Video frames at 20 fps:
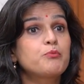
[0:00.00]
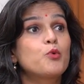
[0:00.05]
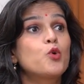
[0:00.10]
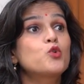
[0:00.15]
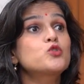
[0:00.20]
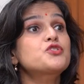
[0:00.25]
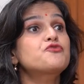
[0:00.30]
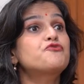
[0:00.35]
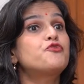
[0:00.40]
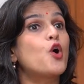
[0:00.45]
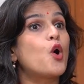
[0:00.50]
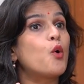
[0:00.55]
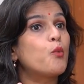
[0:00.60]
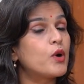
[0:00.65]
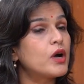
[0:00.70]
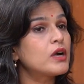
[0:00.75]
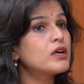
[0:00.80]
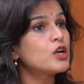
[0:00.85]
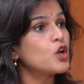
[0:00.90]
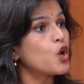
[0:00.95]
most
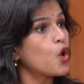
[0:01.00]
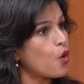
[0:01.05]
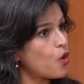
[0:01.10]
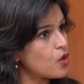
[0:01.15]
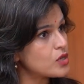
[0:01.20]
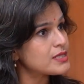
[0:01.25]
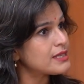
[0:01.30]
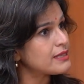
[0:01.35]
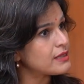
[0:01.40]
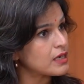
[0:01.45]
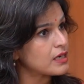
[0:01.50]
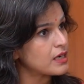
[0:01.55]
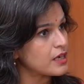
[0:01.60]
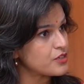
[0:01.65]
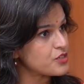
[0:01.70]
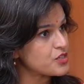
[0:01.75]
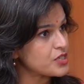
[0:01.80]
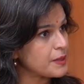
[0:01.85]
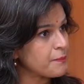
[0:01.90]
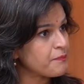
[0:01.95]
forward laws in the
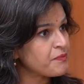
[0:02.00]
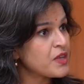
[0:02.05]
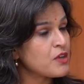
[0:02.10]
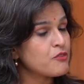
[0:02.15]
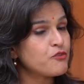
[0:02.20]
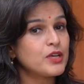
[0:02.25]
country.